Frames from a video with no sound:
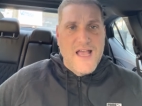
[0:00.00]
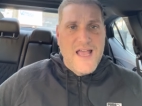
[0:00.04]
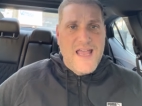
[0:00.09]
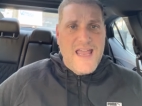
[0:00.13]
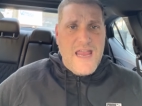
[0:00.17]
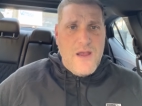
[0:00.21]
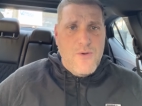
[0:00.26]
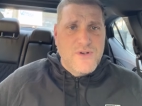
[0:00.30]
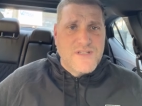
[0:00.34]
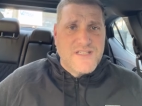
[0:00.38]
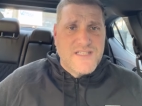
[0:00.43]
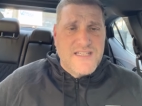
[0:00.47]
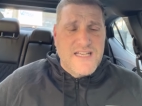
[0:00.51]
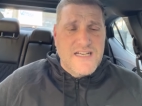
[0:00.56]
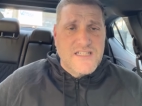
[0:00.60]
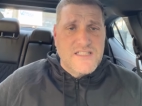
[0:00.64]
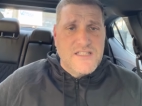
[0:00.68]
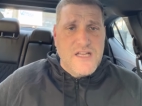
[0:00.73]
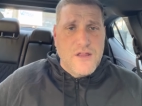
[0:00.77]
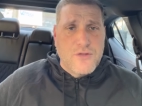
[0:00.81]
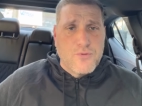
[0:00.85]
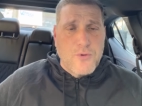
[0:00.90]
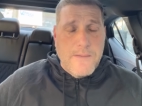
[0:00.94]
He was
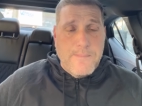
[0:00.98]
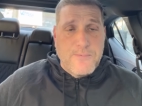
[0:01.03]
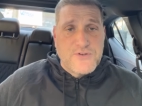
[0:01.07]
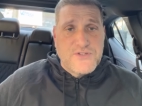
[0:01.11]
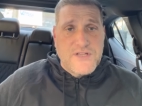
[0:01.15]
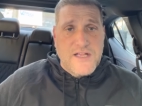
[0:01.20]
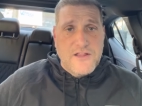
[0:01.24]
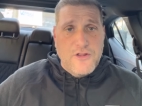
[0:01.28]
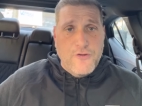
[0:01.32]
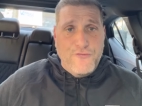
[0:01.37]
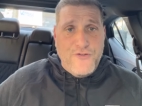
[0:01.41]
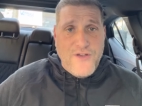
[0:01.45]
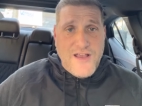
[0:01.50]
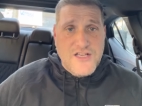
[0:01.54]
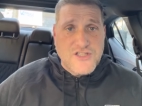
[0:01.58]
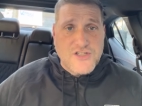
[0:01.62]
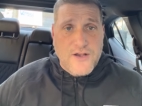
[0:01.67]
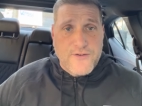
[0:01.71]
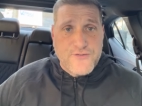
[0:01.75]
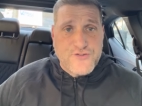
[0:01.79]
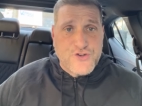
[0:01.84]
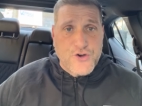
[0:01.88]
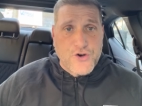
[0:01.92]
63% in the
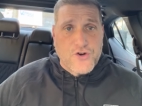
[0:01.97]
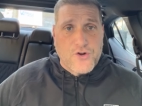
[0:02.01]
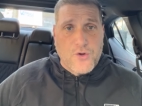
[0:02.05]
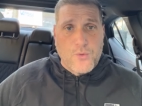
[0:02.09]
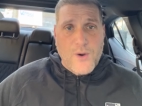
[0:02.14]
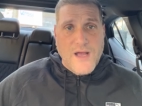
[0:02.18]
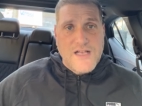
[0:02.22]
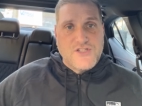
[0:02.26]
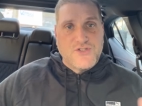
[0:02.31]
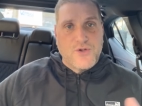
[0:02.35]
faceoff circle, right?